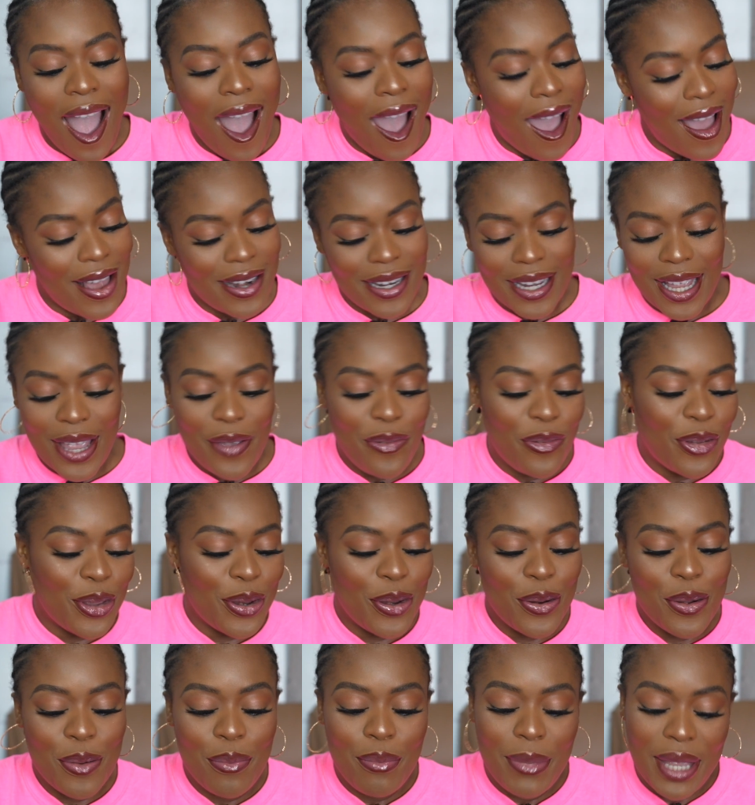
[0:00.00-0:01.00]
And if you
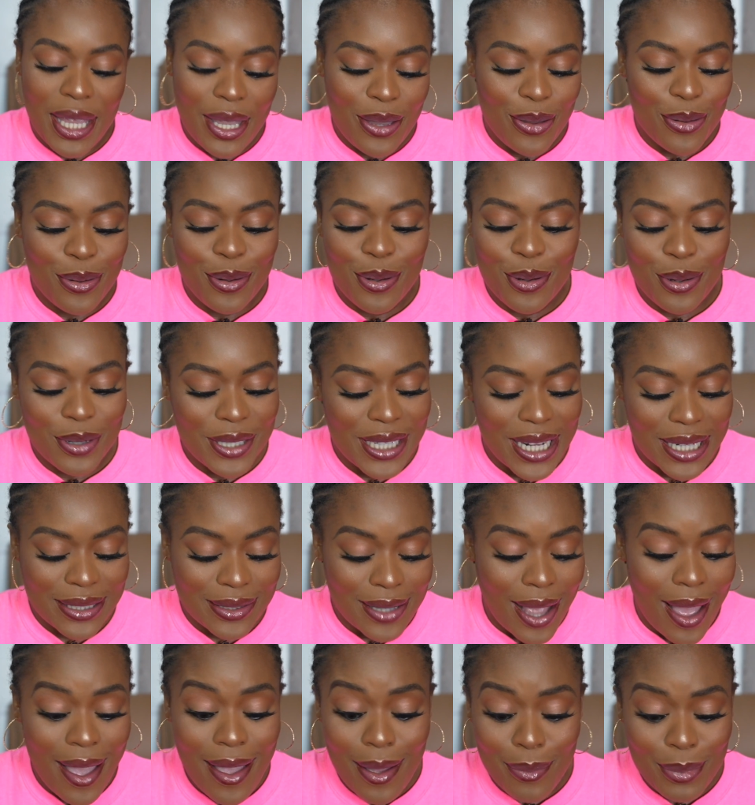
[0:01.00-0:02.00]
know me, you know
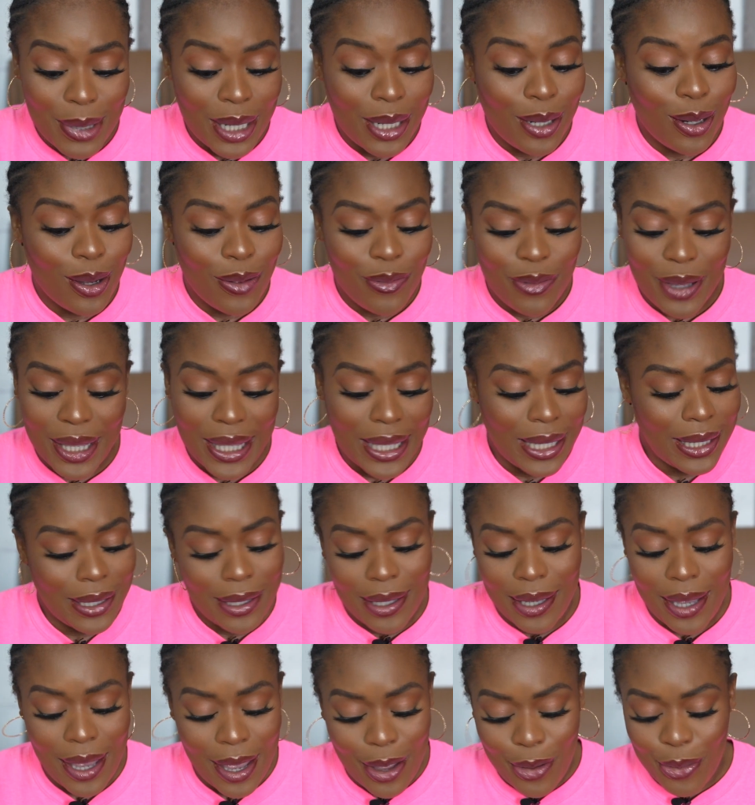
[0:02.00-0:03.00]
that I am in love with
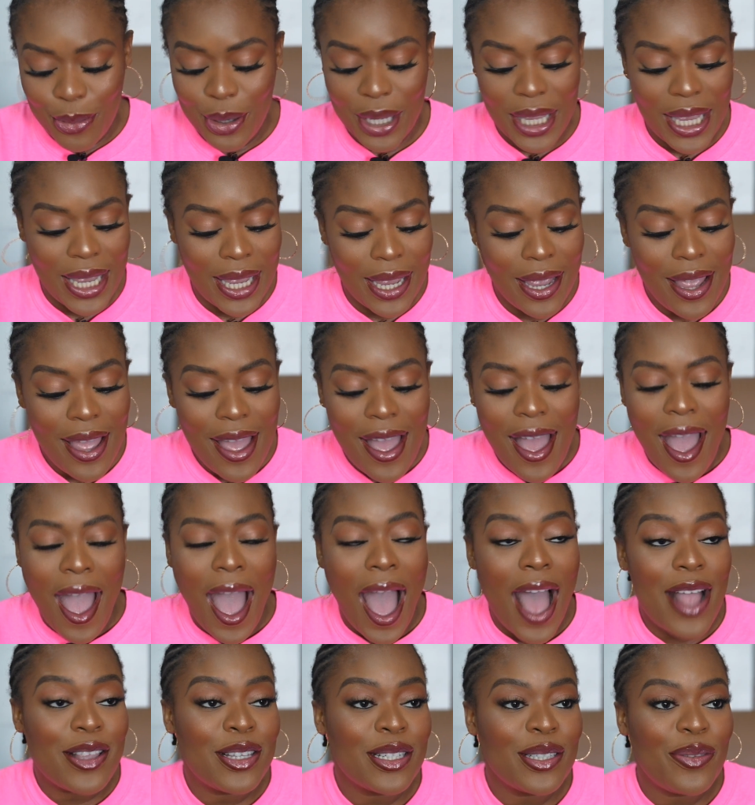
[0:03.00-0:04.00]
kinky hair, okay?
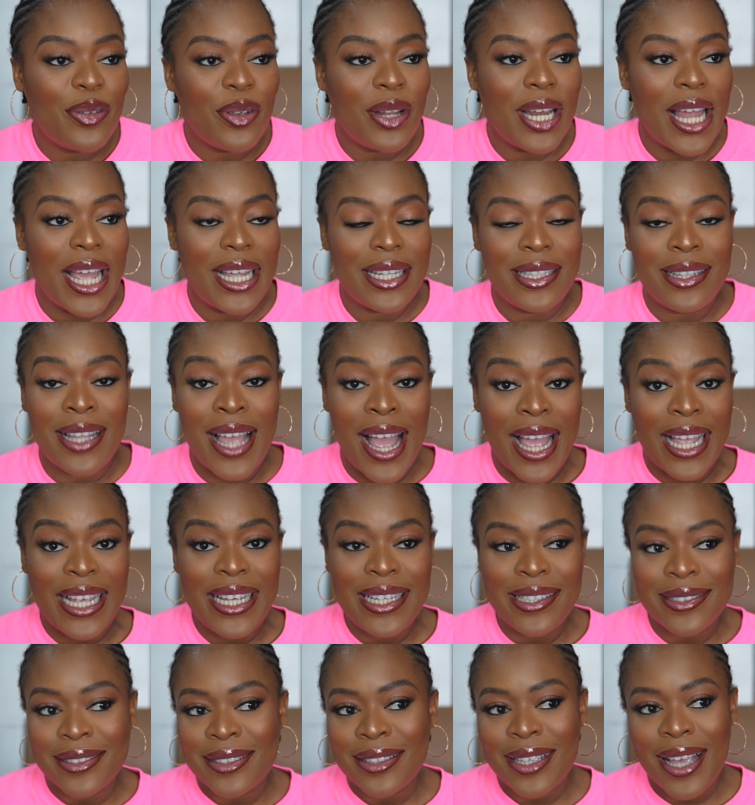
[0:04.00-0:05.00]
I just feel like they're
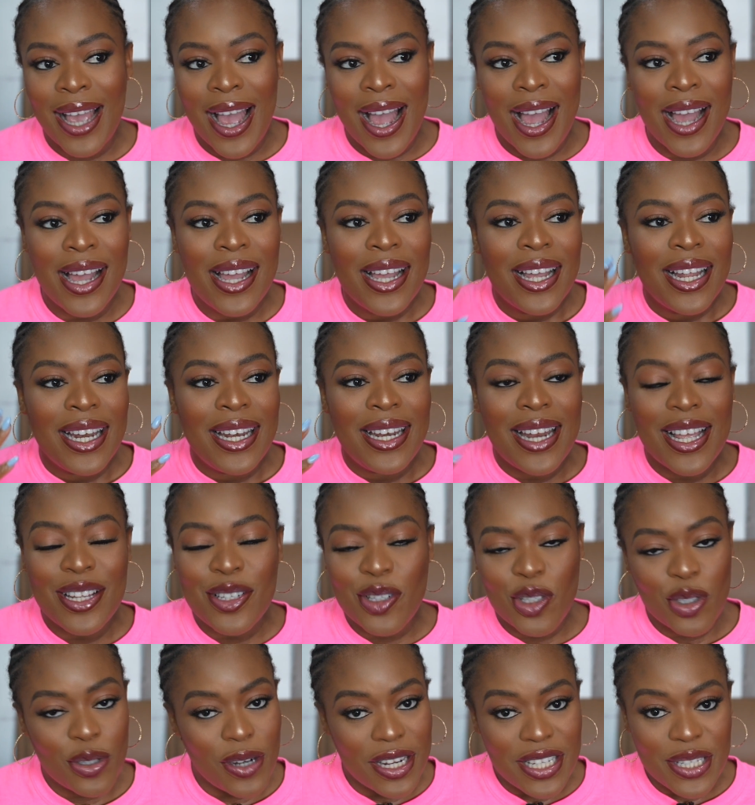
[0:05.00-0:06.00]
easier,
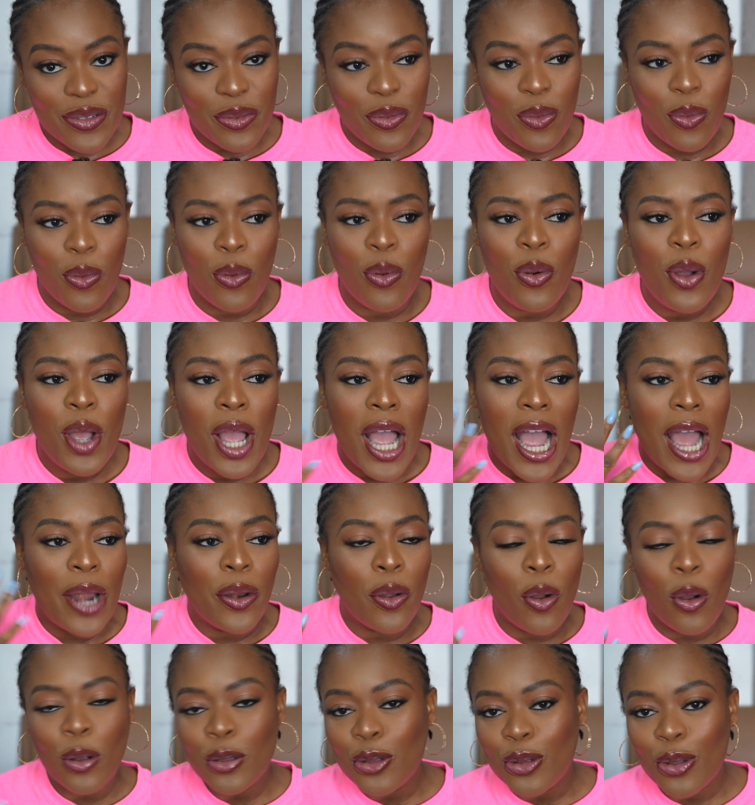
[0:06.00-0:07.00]
less stressful, and
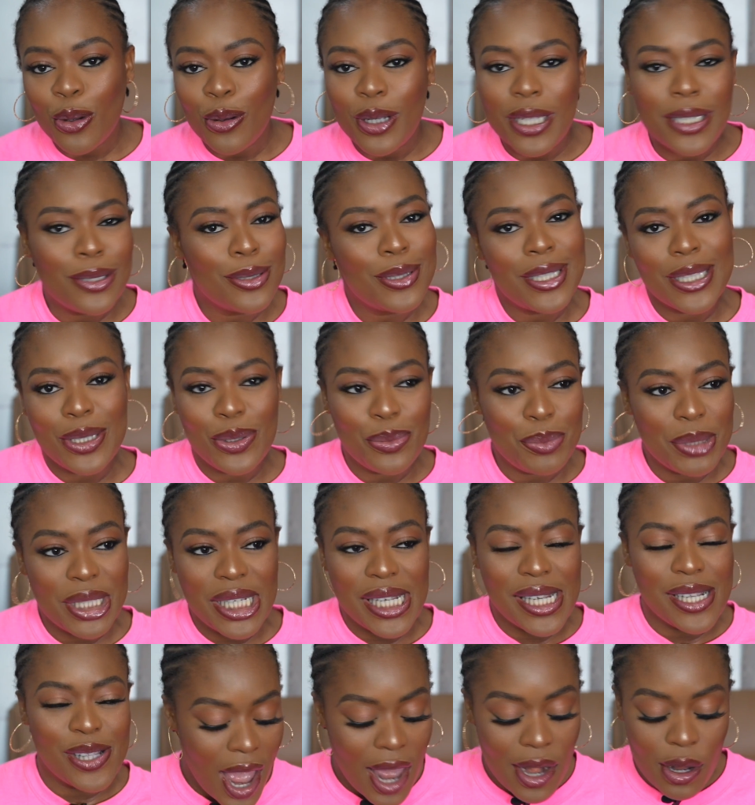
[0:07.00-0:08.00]
also, you know, they do me
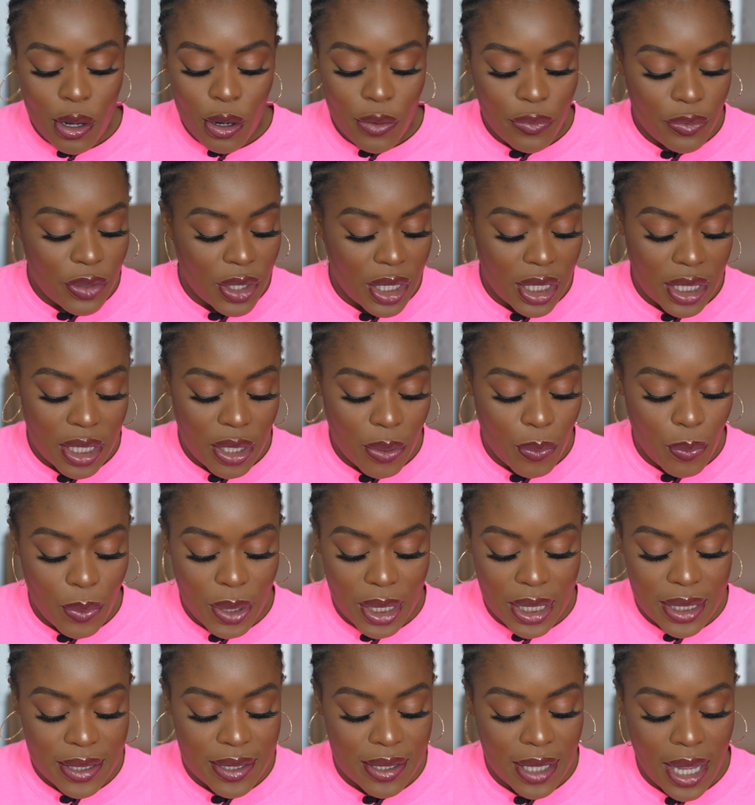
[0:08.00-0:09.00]
heat. I love kinky
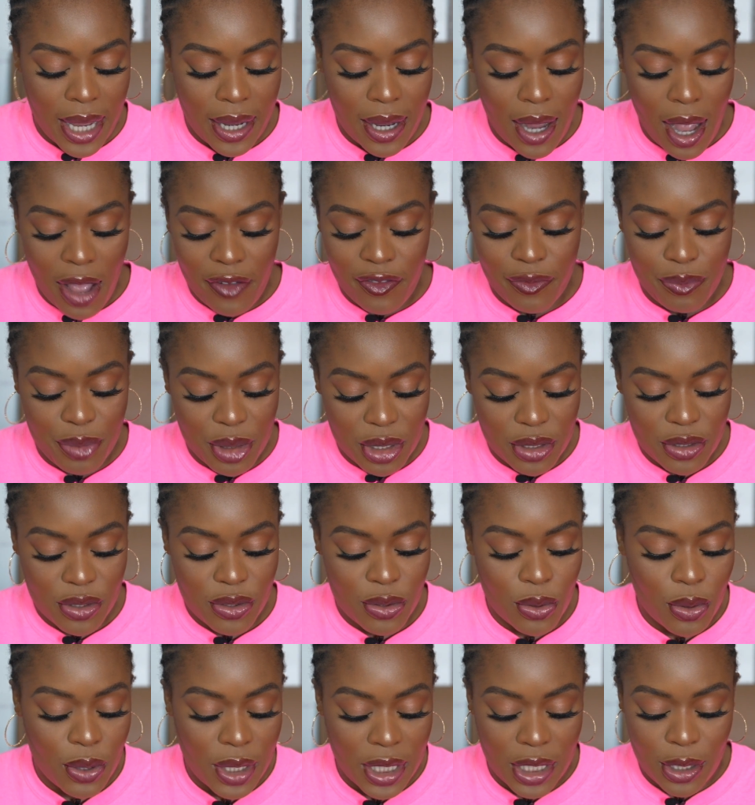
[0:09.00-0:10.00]
wigs. Like, I've been
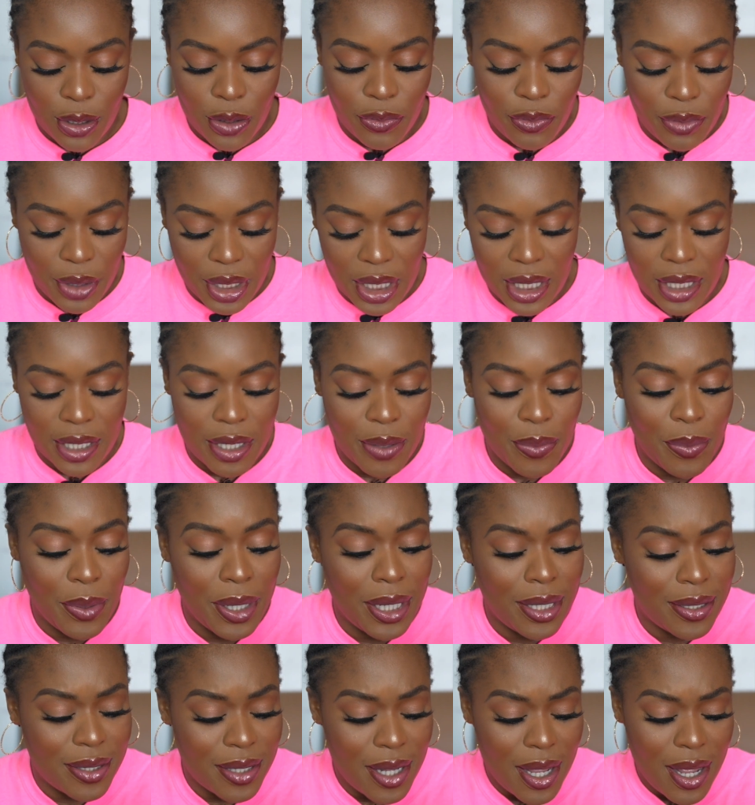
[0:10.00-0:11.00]
so in love with kinky
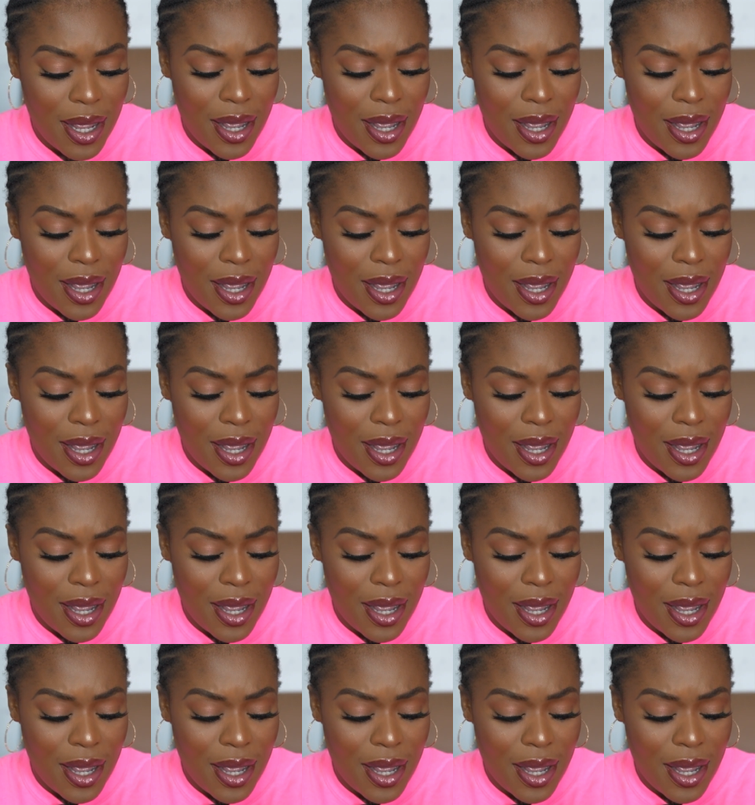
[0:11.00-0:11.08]
wigs.